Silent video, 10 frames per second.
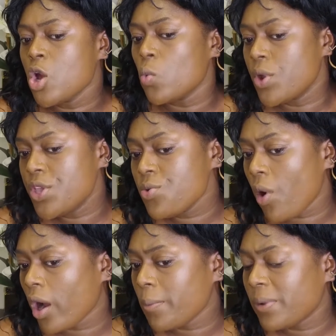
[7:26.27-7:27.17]
When you
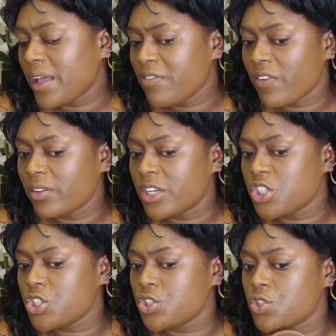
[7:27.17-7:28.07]
are applying
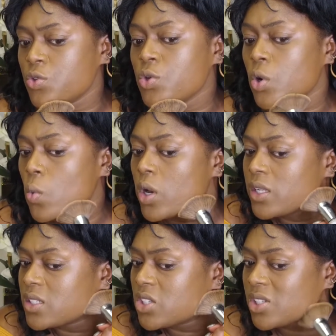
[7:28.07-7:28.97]
foundation, you don't
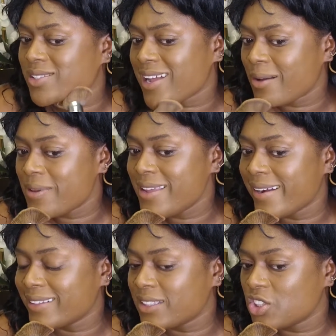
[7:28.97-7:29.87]
want to just stop here
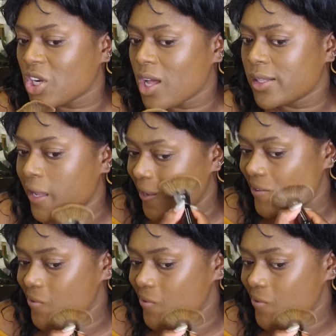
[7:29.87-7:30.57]
at the jawline.